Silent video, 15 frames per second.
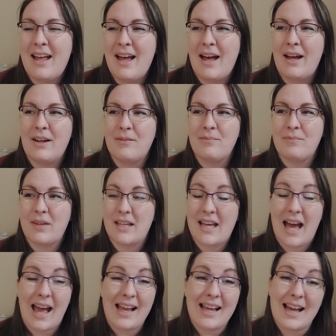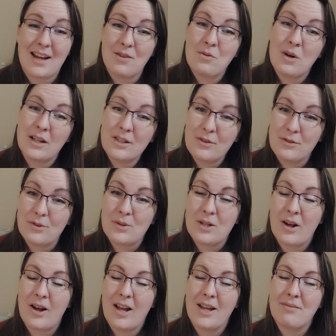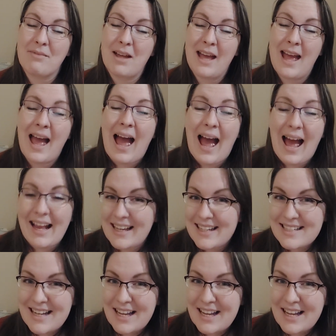But yeah, he had a wonderful time hanging